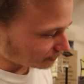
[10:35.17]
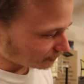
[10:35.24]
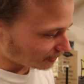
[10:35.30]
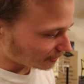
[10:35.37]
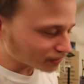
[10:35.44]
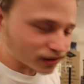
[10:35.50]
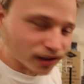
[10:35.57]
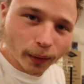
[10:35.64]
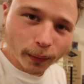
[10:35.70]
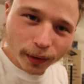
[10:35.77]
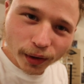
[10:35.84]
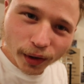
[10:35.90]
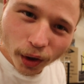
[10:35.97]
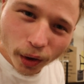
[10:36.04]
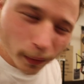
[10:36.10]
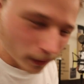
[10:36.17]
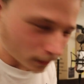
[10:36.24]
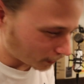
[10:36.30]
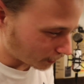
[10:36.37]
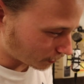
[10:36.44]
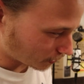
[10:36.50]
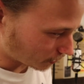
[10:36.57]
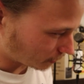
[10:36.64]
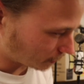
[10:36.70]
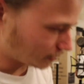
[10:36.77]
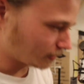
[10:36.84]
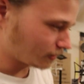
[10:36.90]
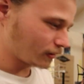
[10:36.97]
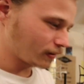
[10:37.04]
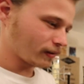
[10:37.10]
That's going nowhere either.
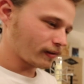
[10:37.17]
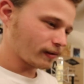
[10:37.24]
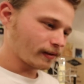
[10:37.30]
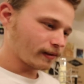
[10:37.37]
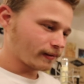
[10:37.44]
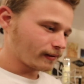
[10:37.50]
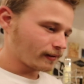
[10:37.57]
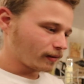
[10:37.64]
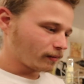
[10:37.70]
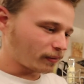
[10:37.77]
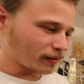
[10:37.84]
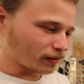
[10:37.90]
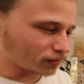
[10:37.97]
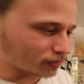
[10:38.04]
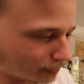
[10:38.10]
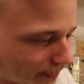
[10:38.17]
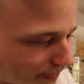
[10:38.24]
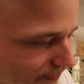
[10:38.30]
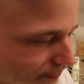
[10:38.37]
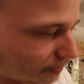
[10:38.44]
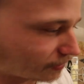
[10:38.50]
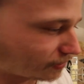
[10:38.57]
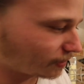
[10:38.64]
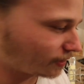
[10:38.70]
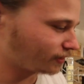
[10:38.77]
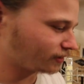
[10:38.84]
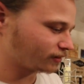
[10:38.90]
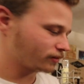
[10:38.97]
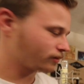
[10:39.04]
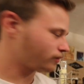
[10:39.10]
But it also has this nice...